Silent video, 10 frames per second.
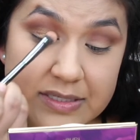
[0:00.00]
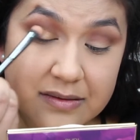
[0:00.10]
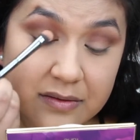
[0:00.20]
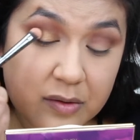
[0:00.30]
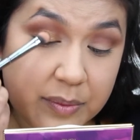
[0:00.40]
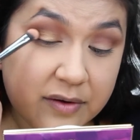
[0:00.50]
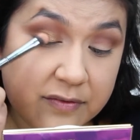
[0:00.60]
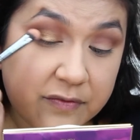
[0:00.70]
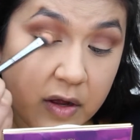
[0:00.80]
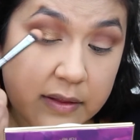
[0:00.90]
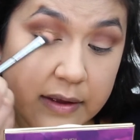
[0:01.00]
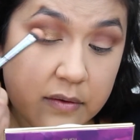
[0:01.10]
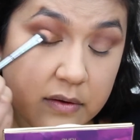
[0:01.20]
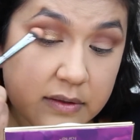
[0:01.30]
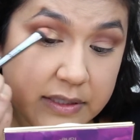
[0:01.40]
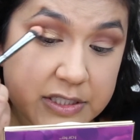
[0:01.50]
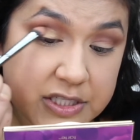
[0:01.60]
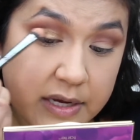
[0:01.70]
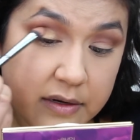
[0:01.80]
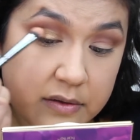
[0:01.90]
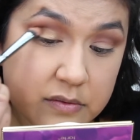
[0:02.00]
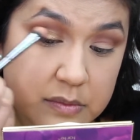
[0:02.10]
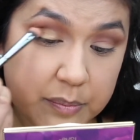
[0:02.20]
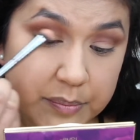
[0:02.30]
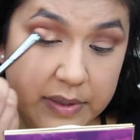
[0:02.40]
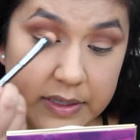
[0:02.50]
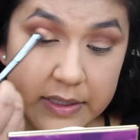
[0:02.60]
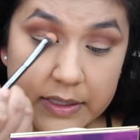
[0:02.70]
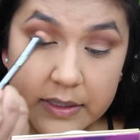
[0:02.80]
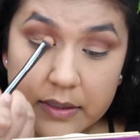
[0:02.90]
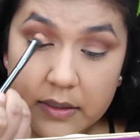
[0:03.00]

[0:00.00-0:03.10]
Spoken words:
is a little bit of fallout on these shadows, but